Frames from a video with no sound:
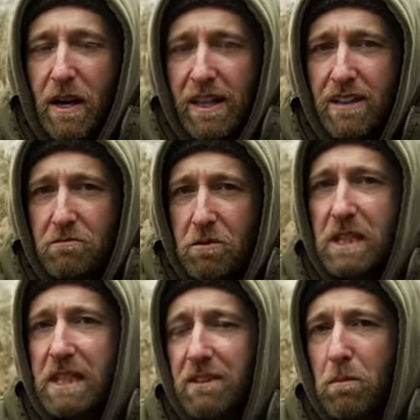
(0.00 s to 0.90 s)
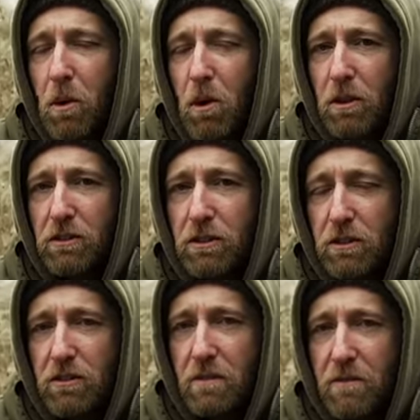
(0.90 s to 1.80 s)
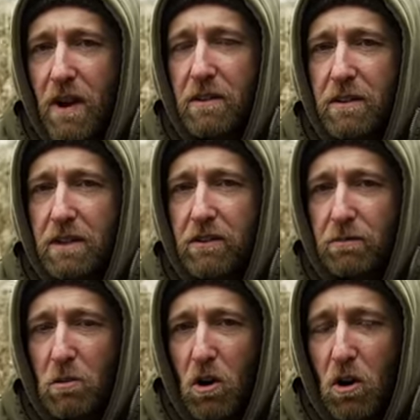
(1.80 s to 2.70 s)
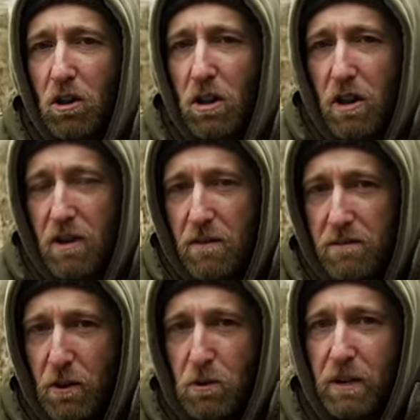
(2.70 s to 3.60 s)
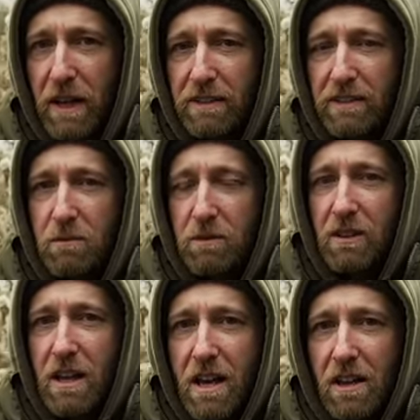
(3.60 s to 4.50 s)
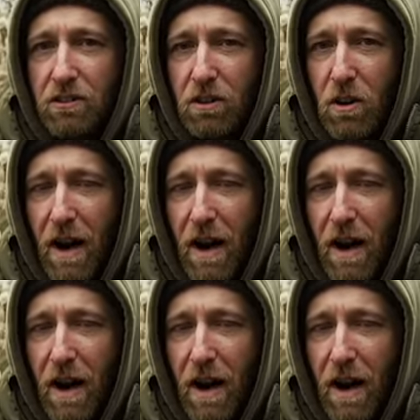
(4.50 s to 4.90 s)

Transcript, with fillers: bag, it really is important to use very small food items. So